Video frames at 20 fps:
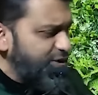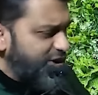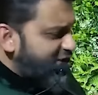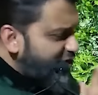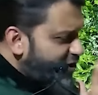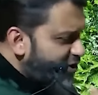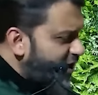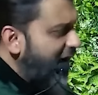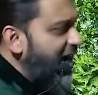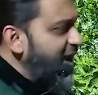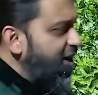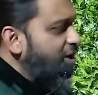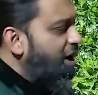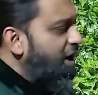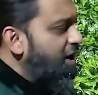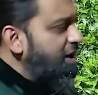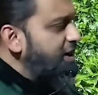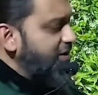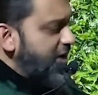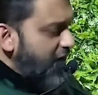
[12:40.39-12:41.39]
He's crying
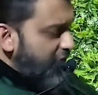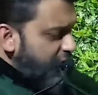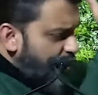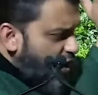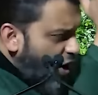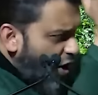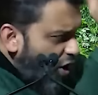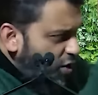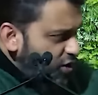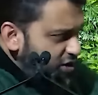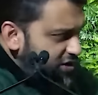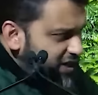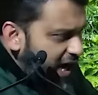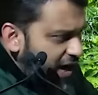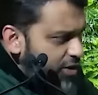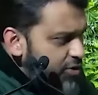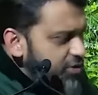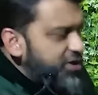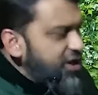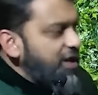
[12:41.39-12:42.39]
all the, go
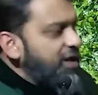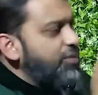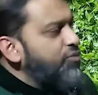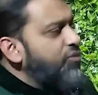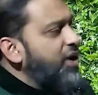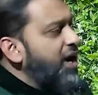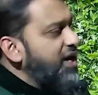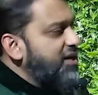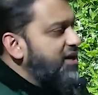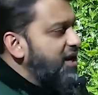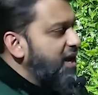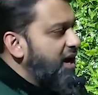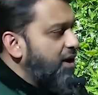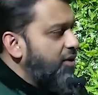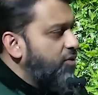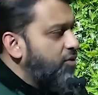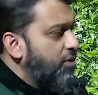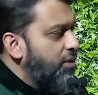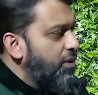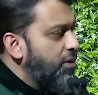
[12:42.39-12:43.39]
down to him right
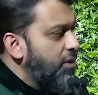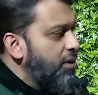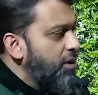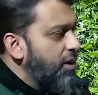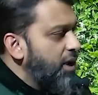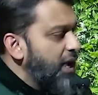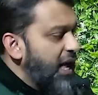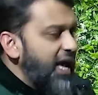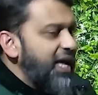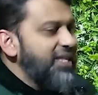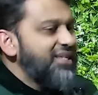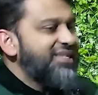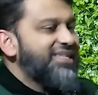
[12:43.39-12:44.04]
now and